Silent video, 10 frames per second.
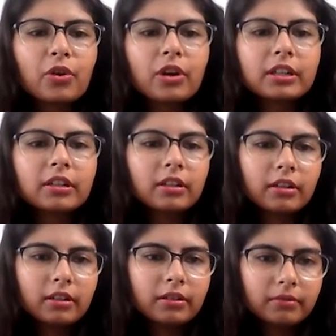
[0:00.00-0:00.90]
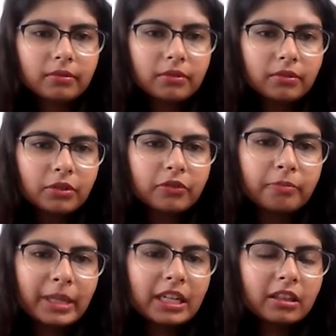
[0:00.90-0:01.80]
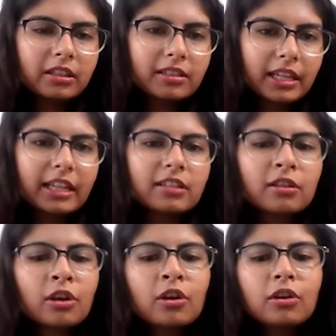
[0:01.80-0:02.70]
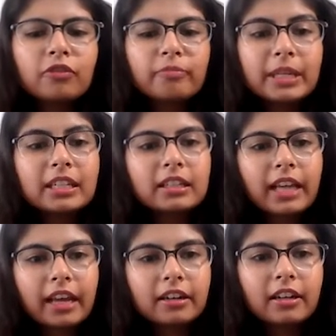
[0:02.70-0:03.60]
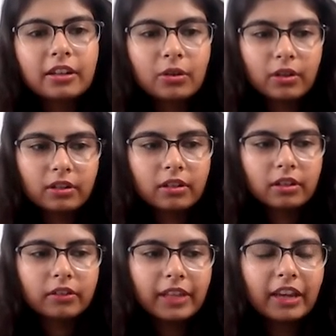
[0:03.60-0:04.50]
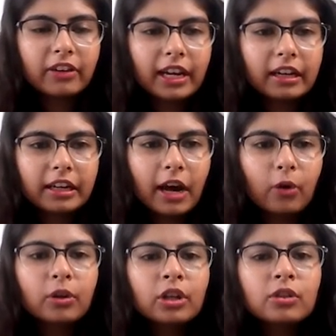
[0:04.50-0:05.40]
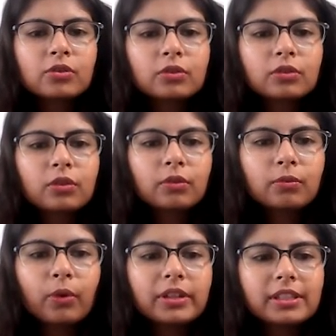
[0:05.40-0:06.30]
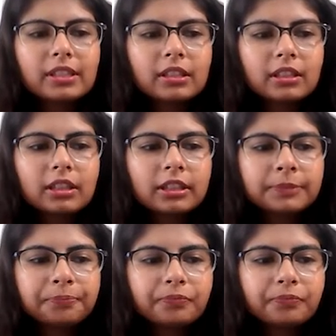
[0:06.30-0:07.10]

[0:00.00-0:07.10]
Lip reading: You are in you've been in the States, you've been in Canada, you're there right now. So was it a